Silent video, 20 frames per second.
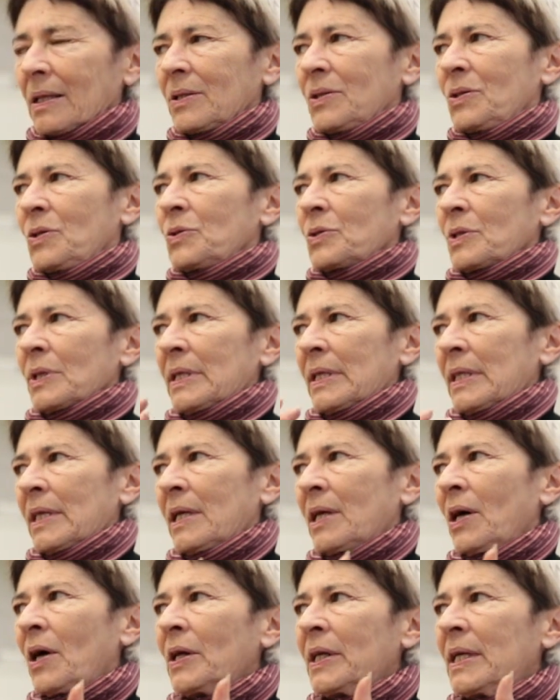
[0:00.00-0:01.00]
Usually
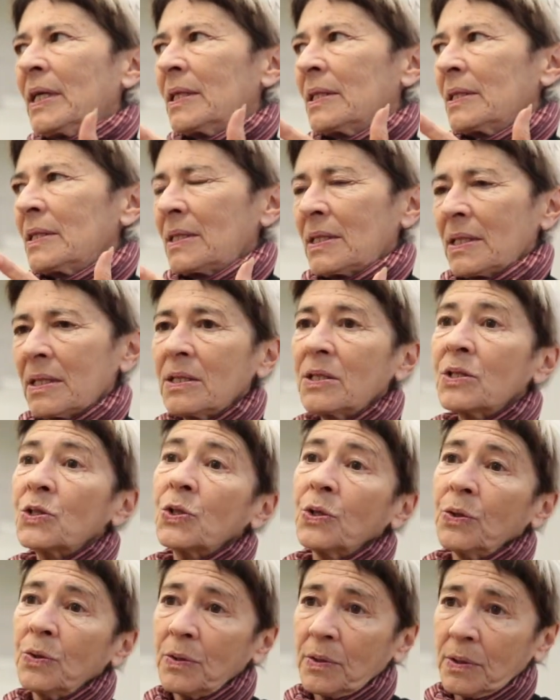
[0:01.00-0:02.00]
the audience is
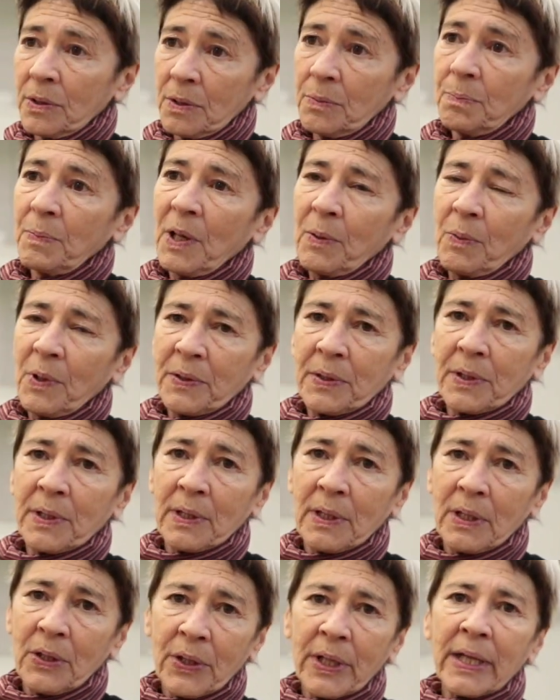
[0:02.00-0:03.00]
tuned by what
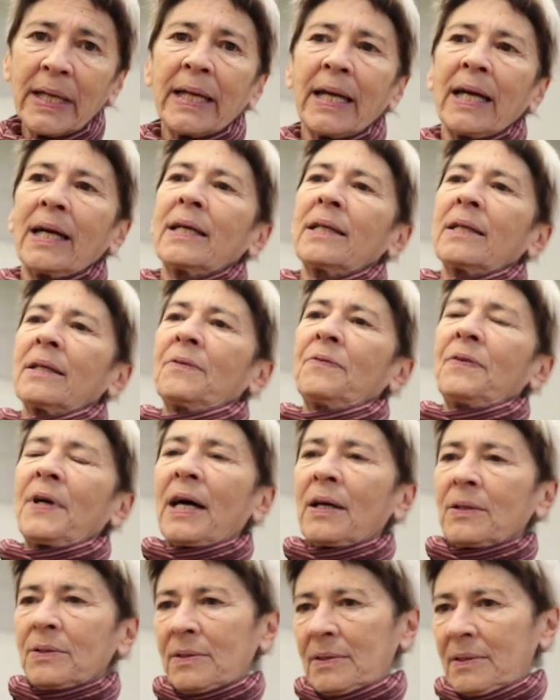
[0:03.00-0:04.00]
they're looking at, of
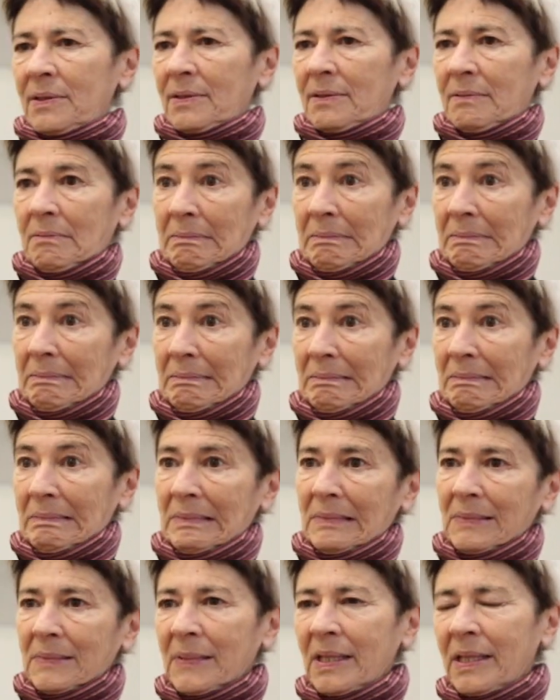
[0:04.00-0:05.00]
how
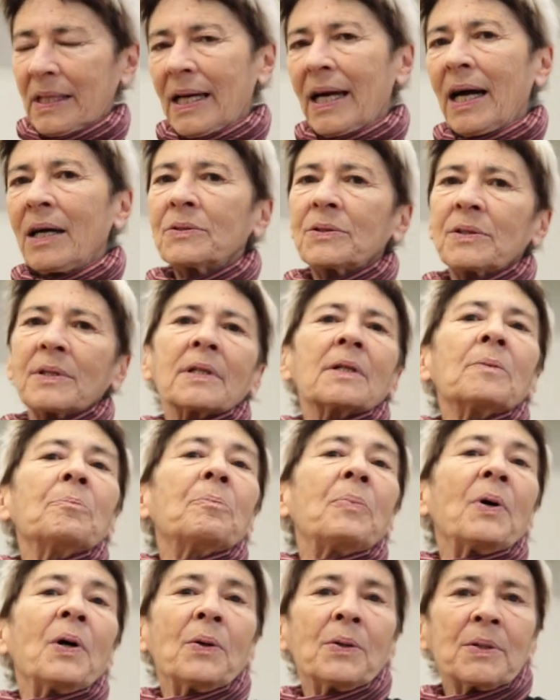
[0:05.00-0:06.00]
to
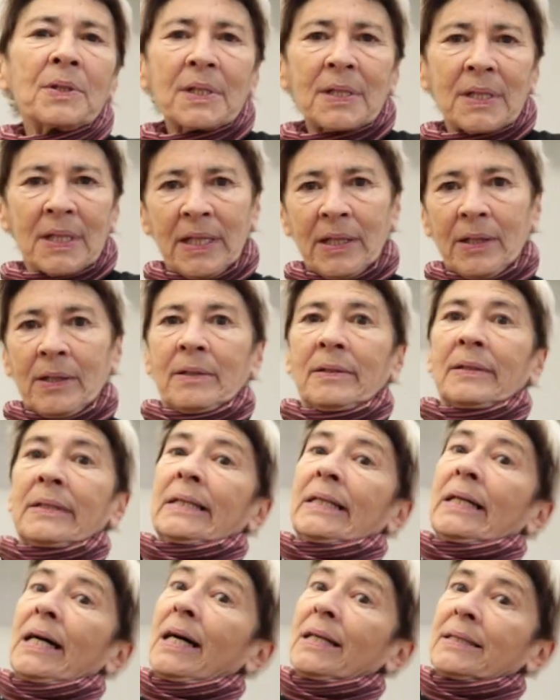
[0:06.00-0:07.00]
compose their
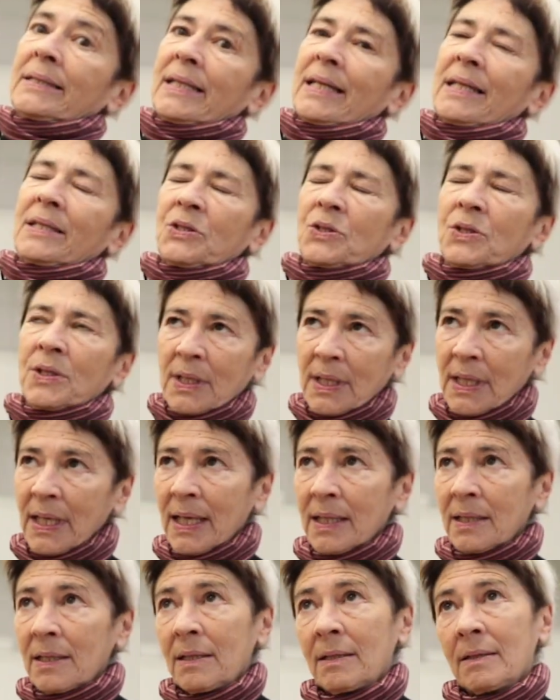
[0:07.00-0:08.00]
attention,
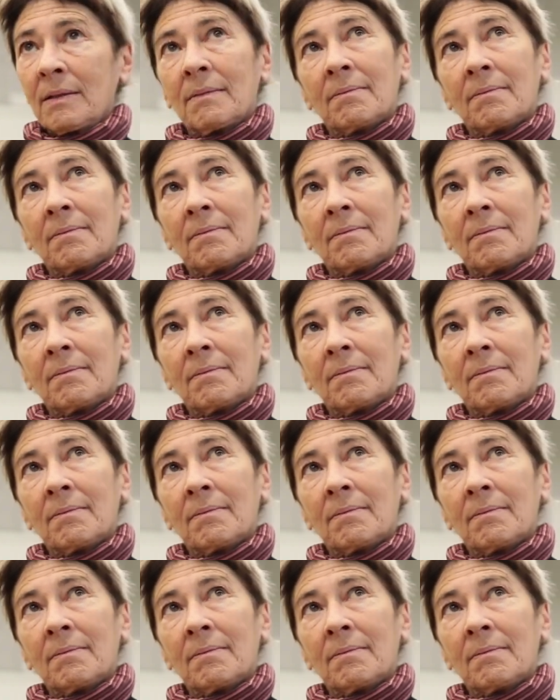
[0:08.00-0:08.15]
and